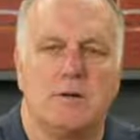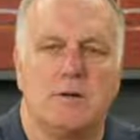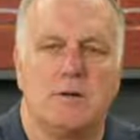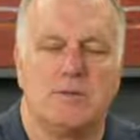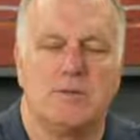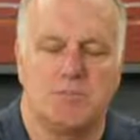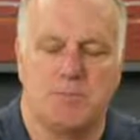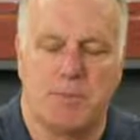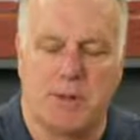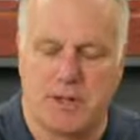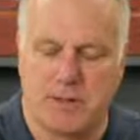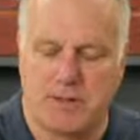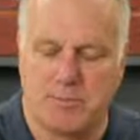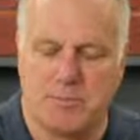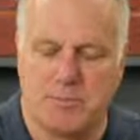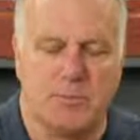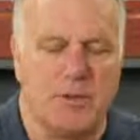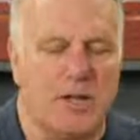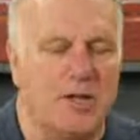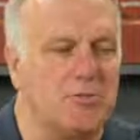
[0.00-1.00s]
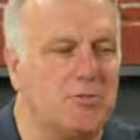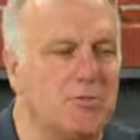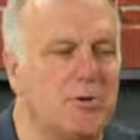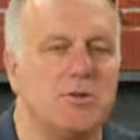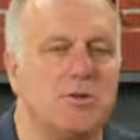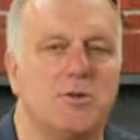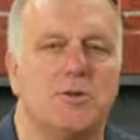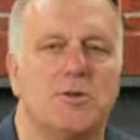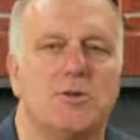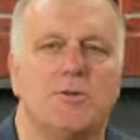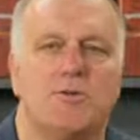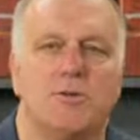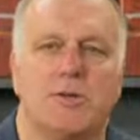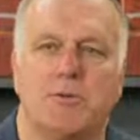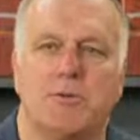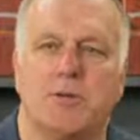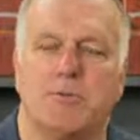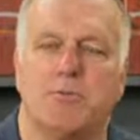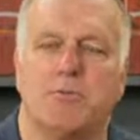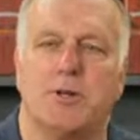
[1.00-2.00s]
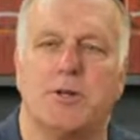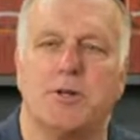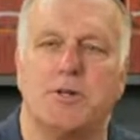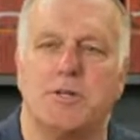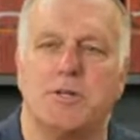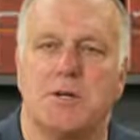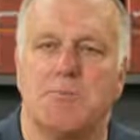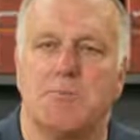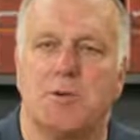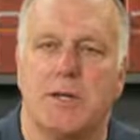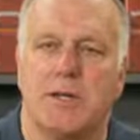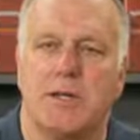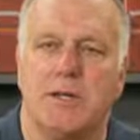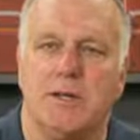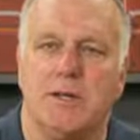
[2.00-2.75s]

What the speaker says: That's what we should do. Is that what the British say, brekkie?